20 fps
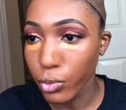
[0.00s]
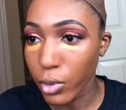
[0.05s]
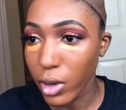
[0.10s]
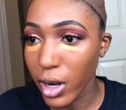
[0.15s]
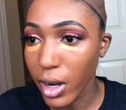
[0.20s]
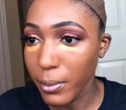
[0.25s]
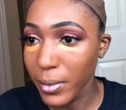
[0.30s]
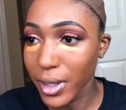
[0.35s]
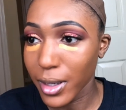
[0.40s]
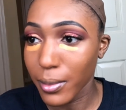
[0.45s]

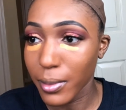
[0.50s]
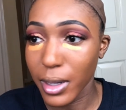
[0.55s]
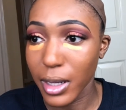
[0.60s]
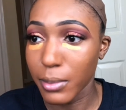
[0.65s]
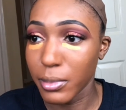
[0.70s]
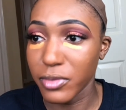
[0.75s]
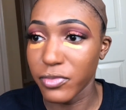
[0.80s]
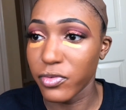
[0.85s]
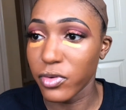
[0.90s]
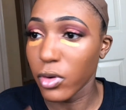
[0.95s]
our makeup got to
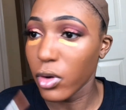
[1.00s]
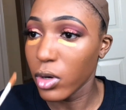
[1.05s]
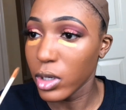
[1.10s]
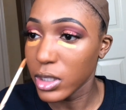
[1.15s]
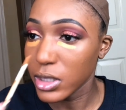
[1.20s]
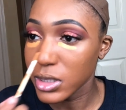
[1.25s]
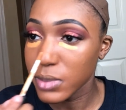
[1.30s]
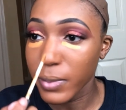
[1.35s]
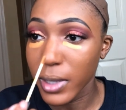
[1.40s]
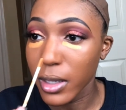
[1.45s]
be
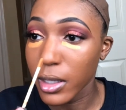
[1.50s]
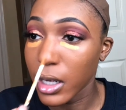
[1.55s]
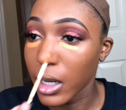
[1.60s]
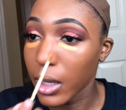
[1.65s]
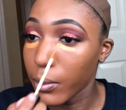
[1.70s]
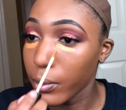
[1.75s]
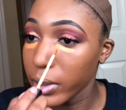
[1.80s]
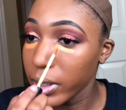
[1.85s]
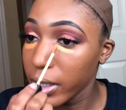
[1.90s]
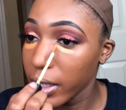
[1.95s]
flawless, babe.
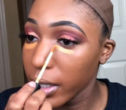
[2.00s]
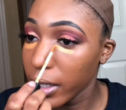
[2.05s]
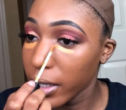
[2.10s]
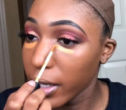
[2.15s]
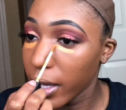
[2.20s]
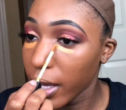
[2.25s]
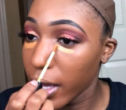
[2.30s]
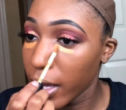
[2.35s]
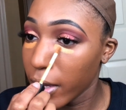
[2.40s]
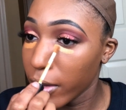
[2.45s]
Like, we can't
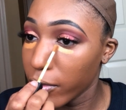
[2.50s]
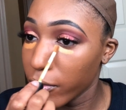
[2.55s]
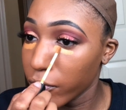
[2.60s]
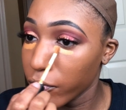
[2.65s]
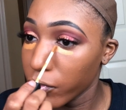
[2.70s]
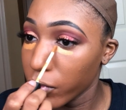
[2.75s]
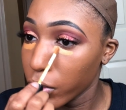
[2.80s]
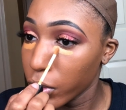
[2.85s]
have